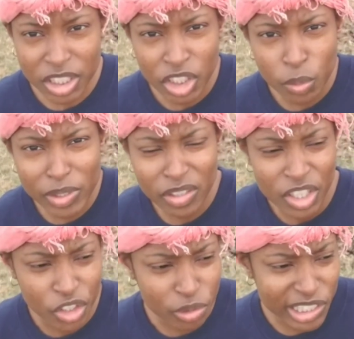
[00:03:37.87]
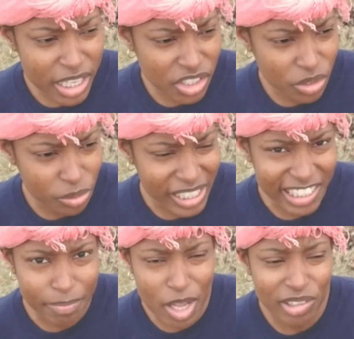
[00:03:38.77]
you start to
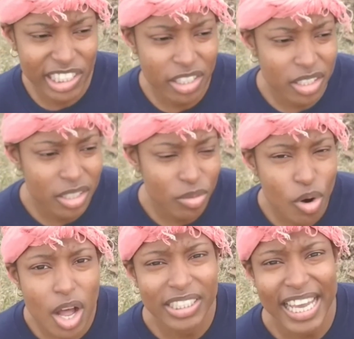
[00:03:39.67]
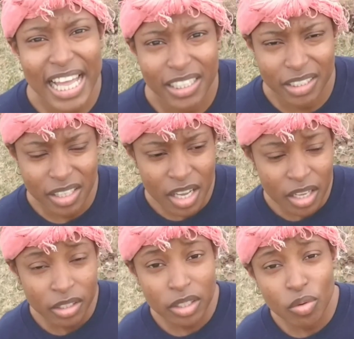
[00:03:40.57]
expose your raw
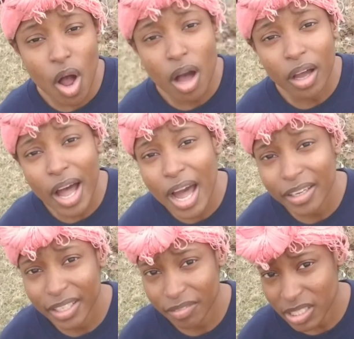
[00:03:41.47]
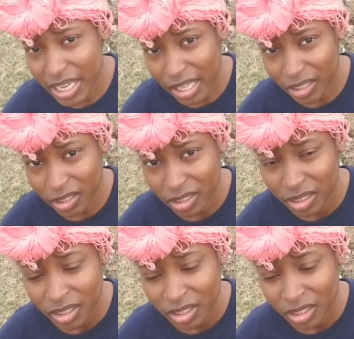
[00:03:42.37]
talent, your raw God-given talent.